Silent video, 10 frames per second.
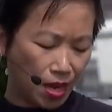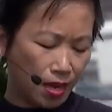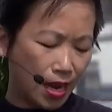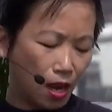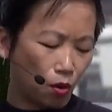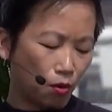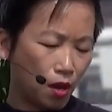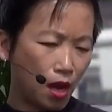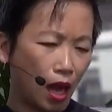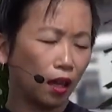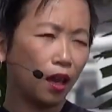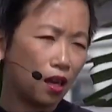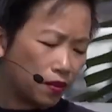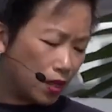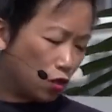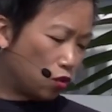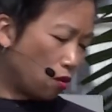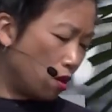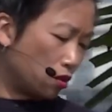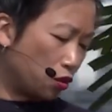Now, a lot of that
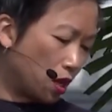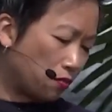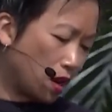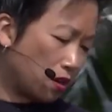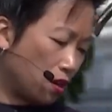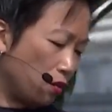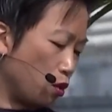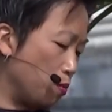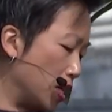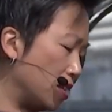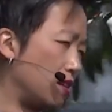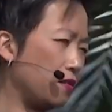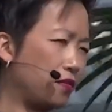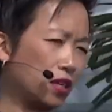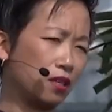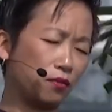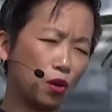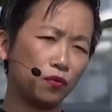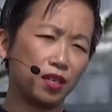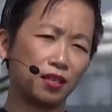strong track record of robust and effective
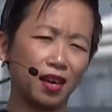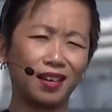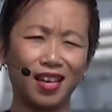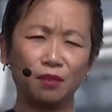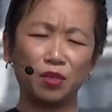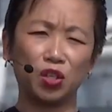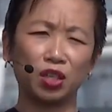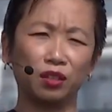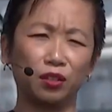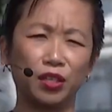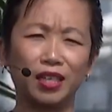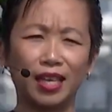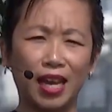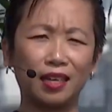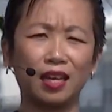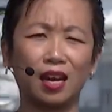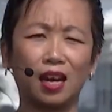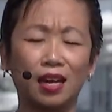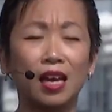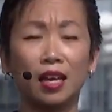oversight in machine learning and
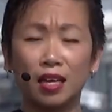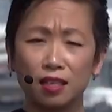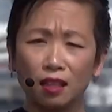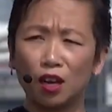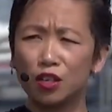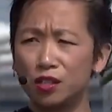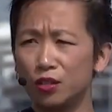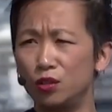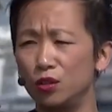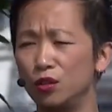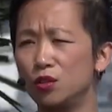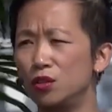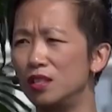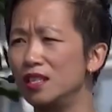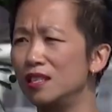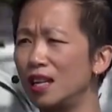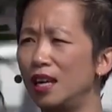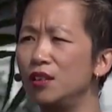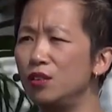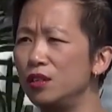AI is largely due to this
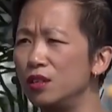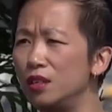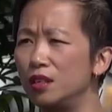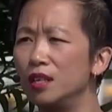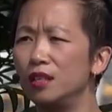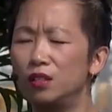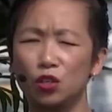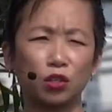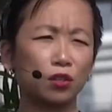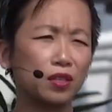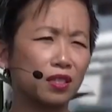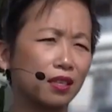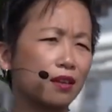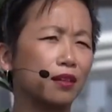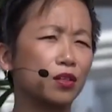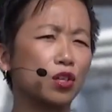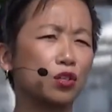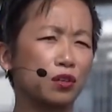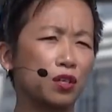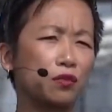10-year digital and technology
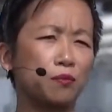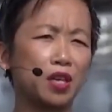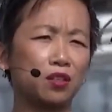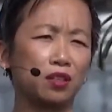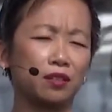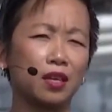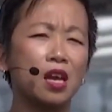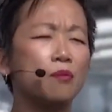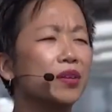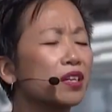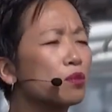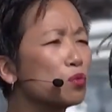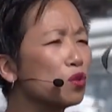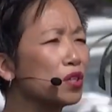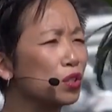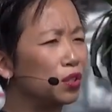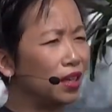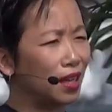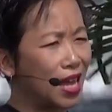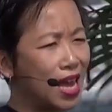transformation, because moving to the
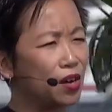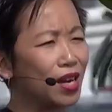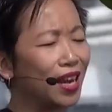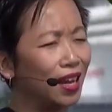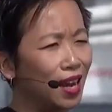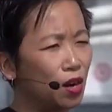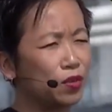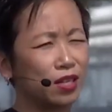cloud allowed